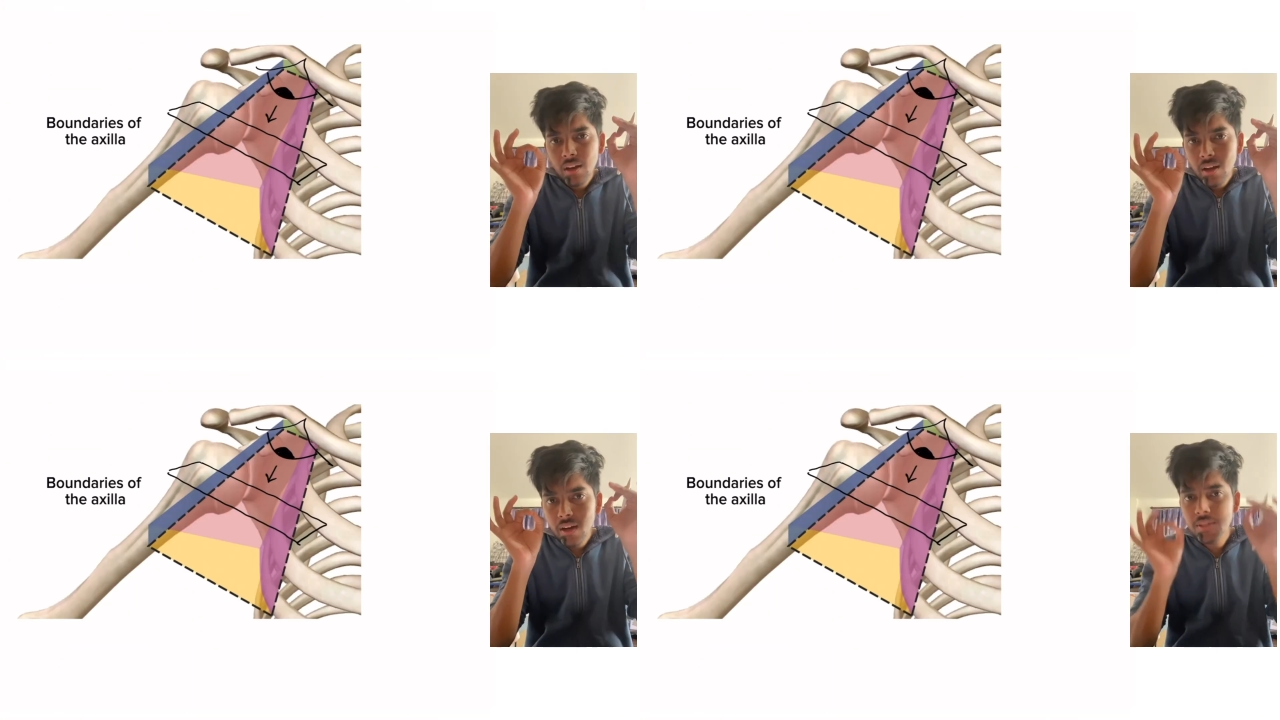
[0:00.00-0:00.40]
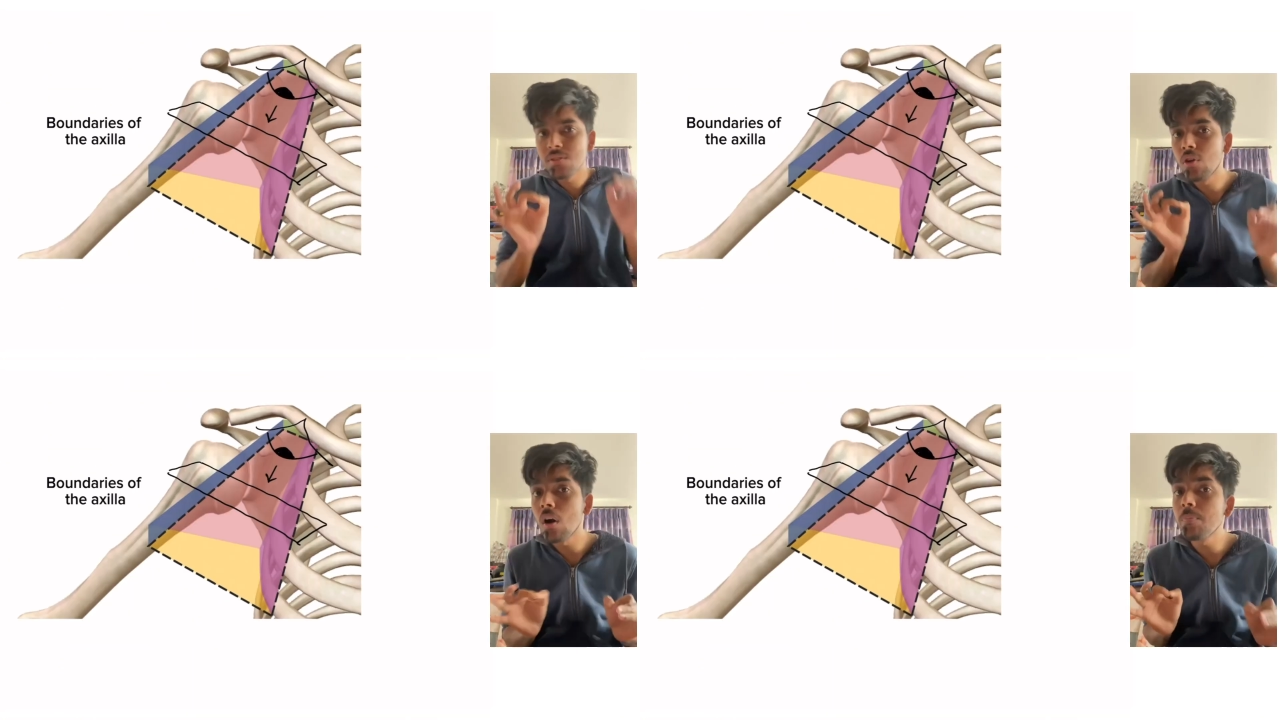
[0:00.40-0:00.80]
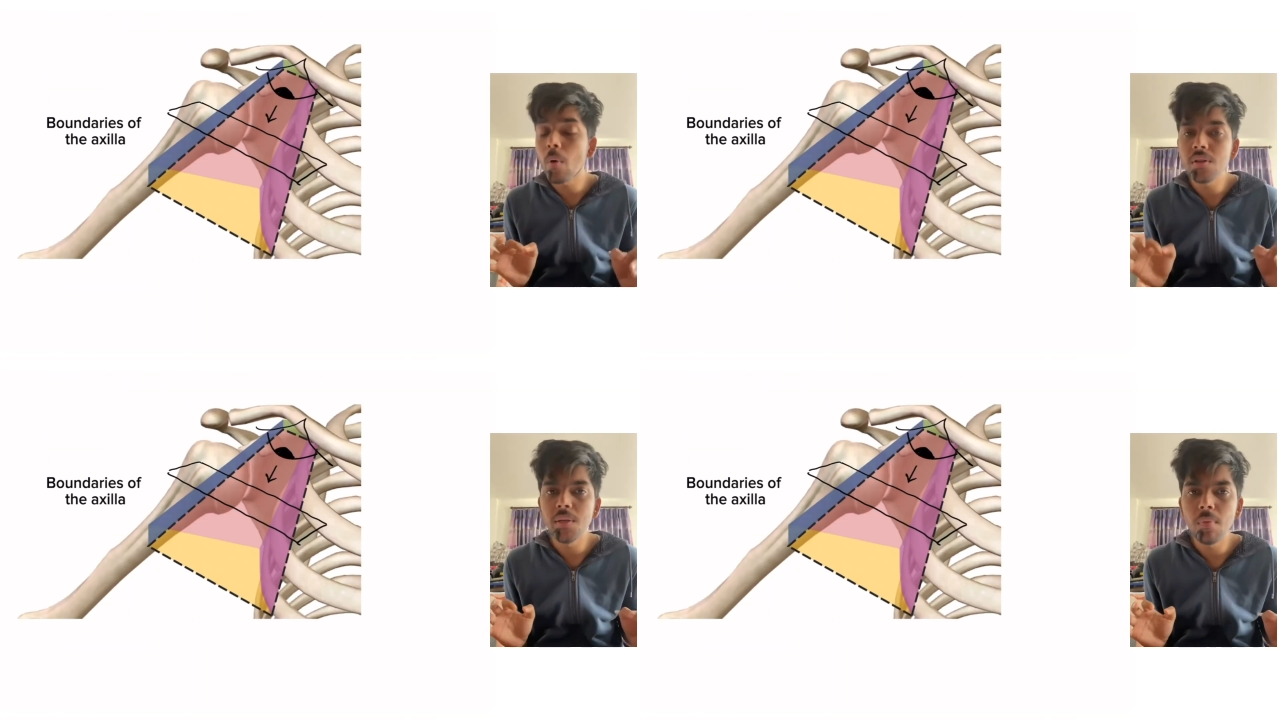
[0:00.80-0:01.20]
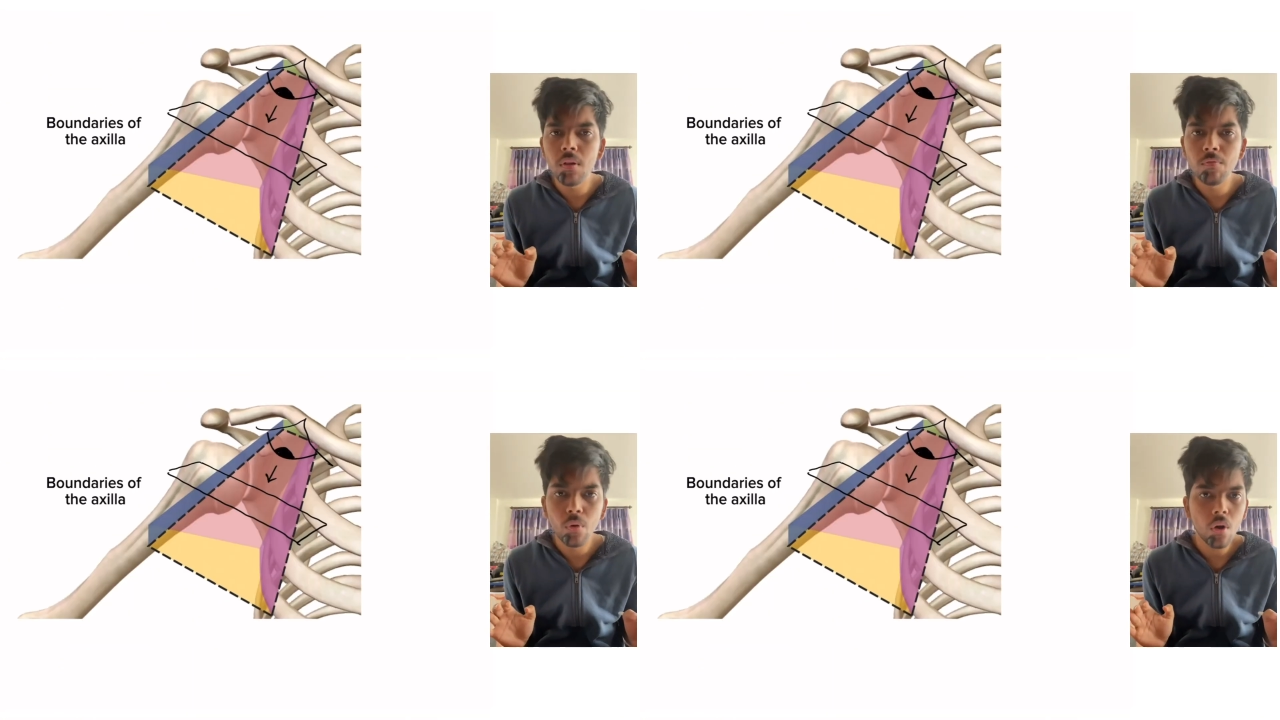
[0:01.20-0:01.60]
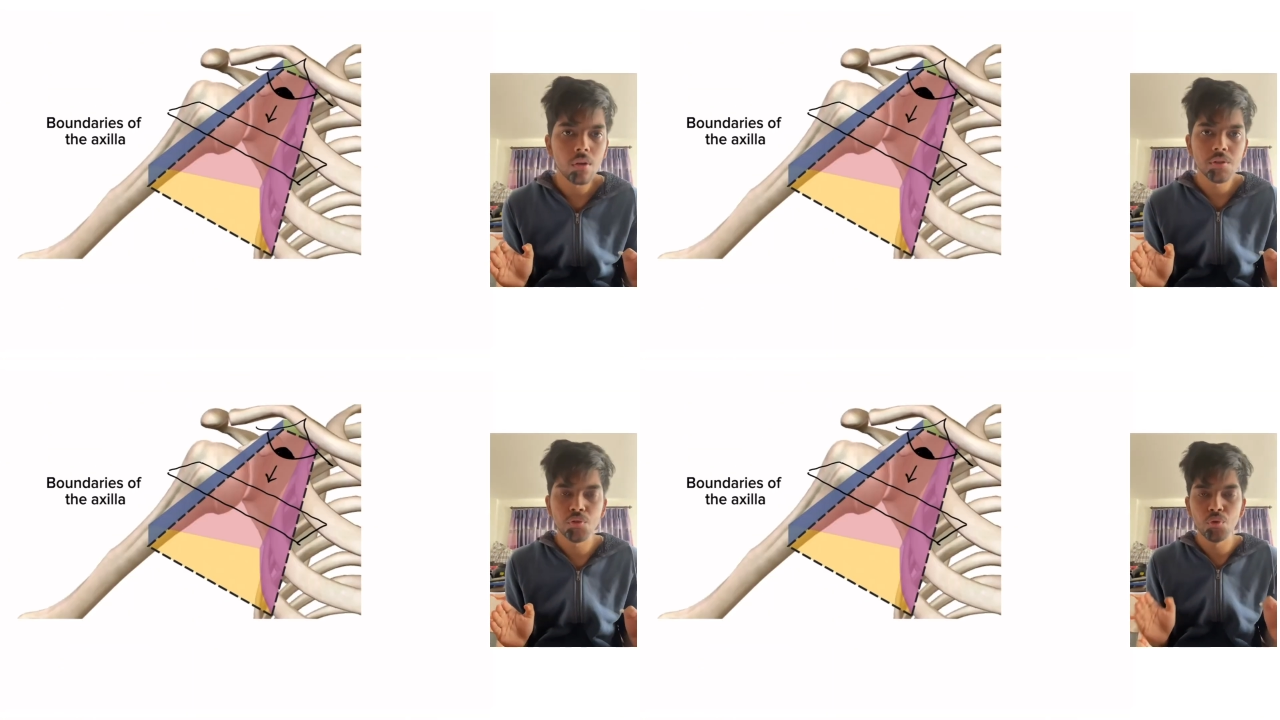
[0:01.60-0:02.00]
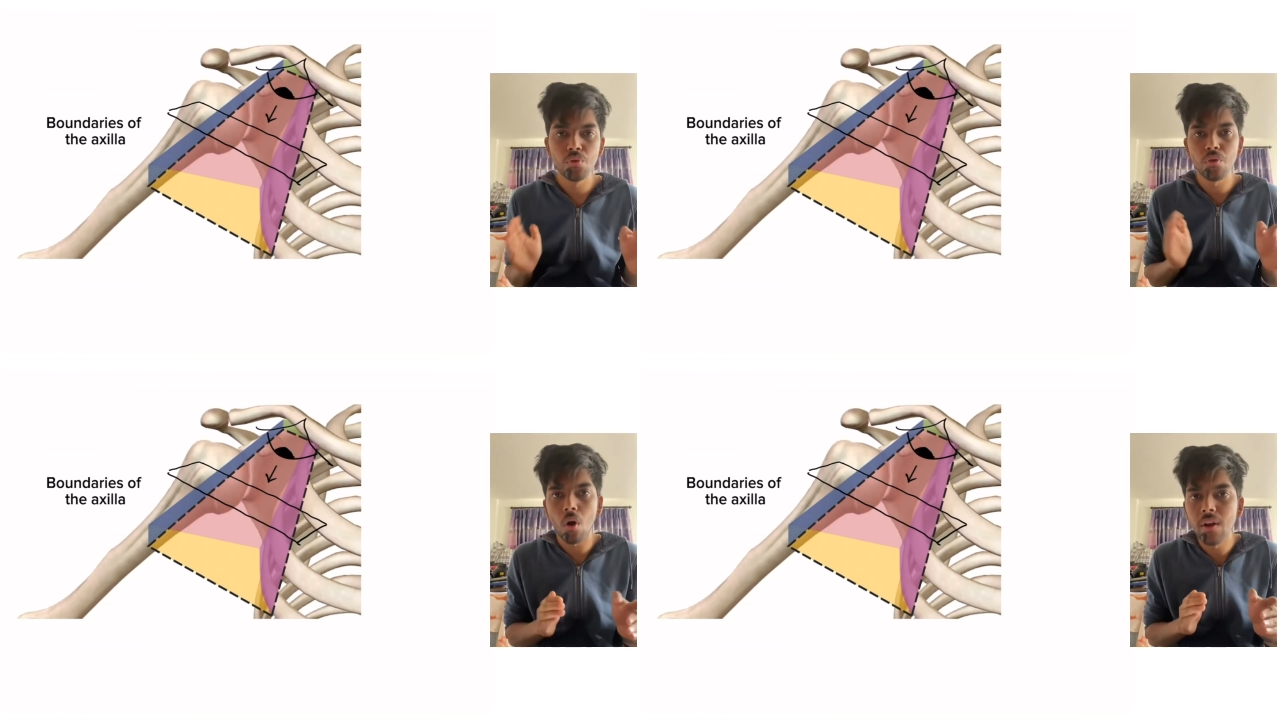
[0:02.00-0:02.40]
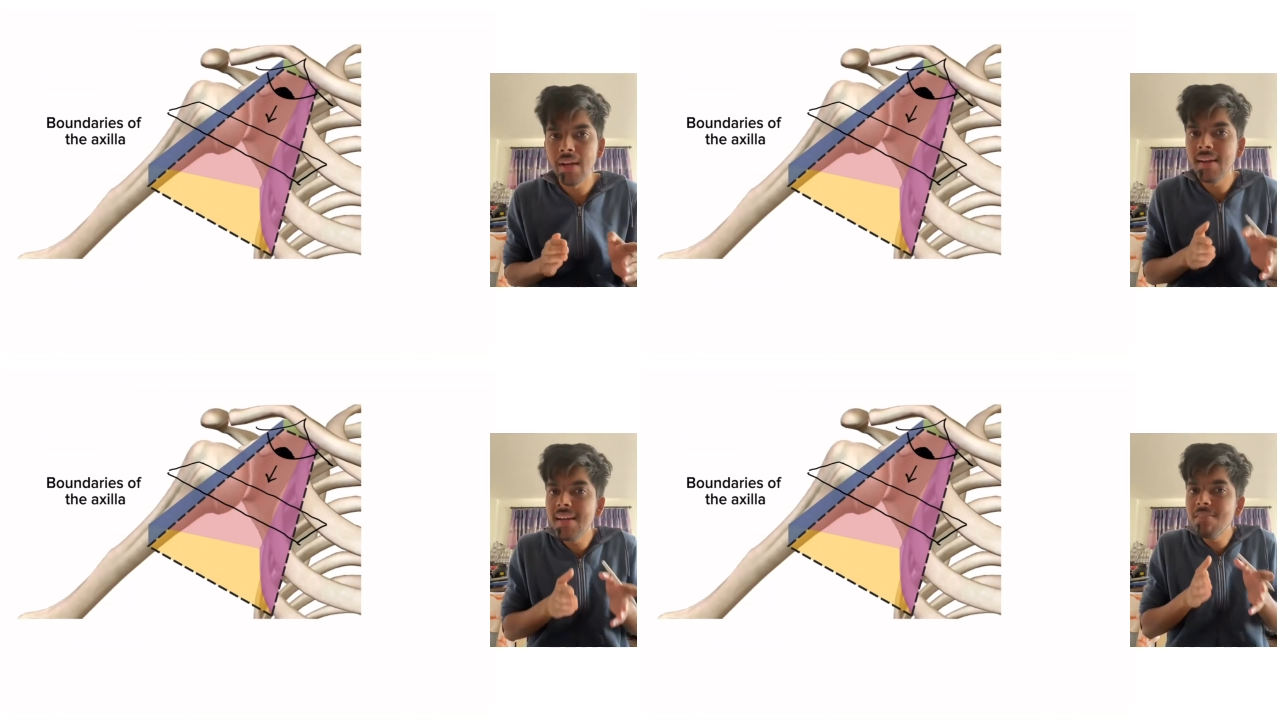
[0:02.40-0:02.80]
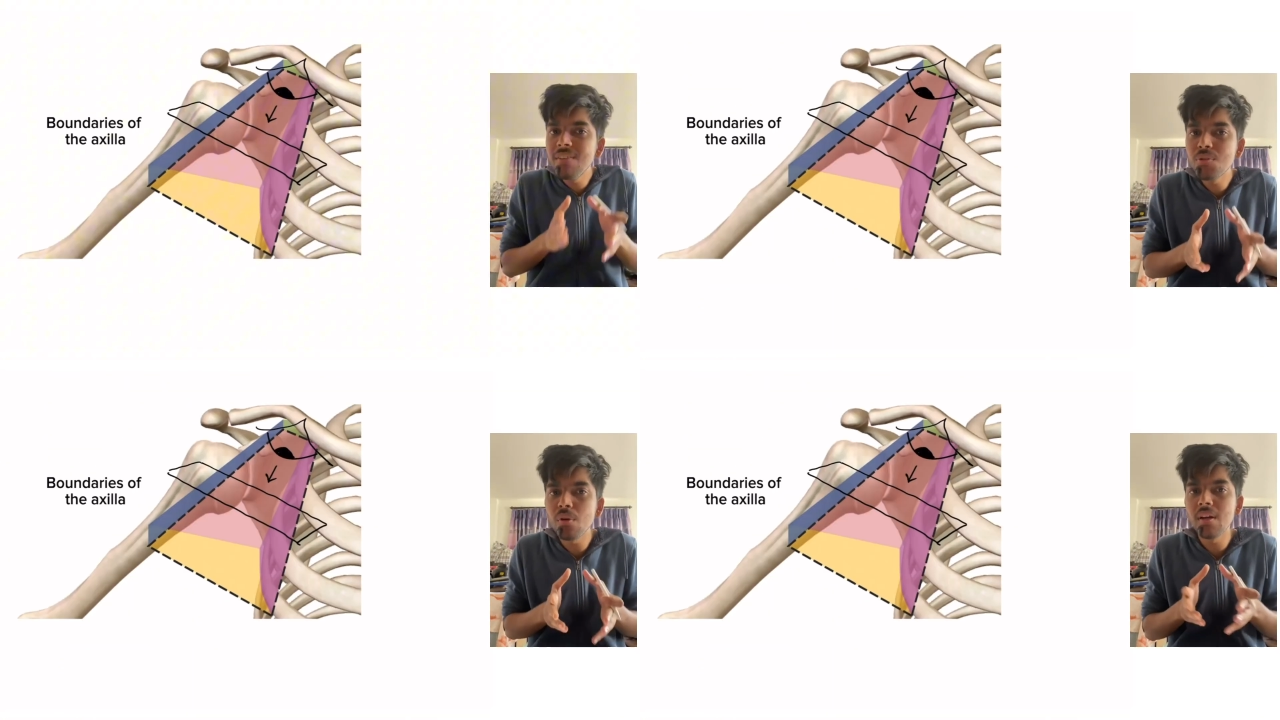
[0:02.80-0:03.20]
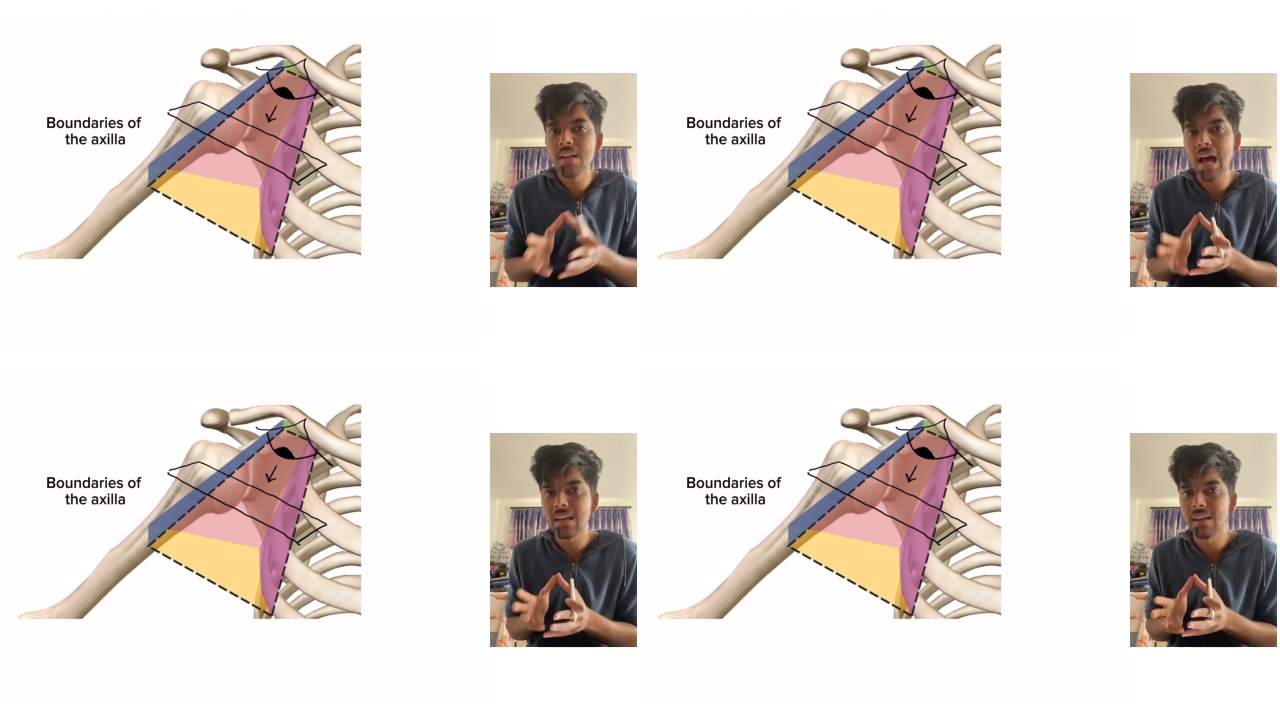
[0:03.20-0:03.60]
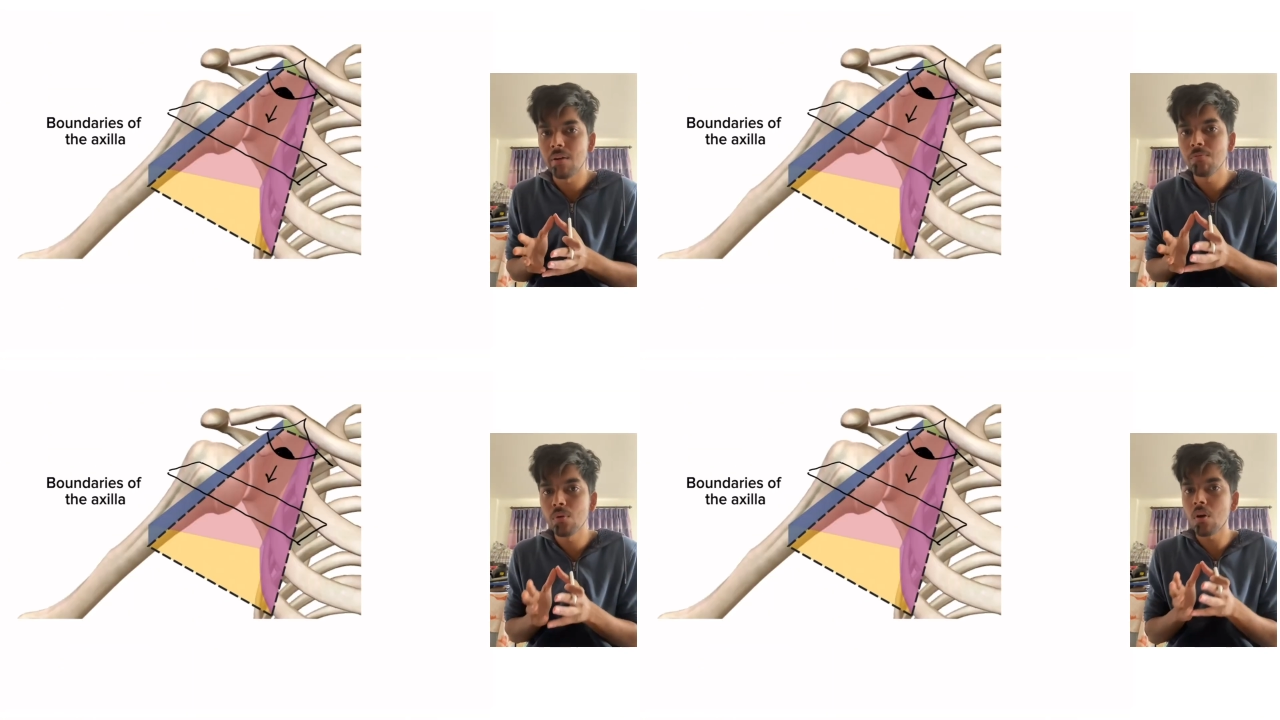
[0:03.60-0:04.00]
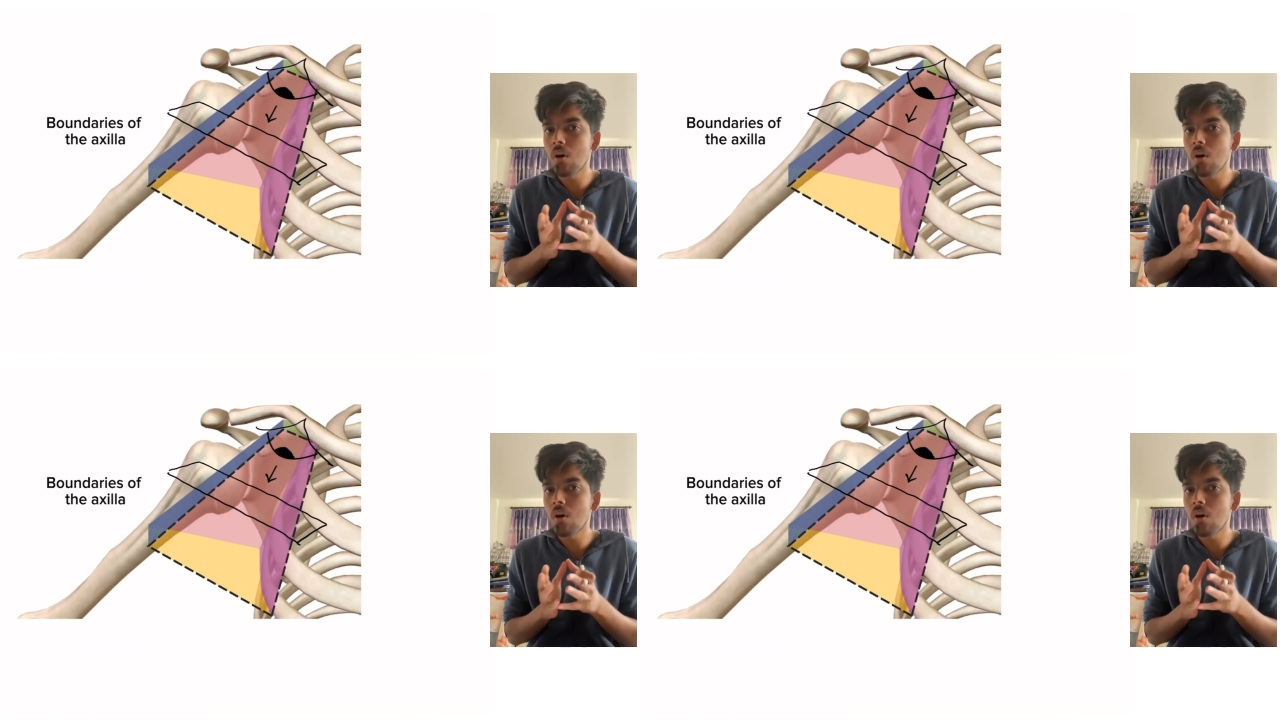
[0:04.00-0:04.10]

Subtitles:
It's not possible for us to draw individual diagram for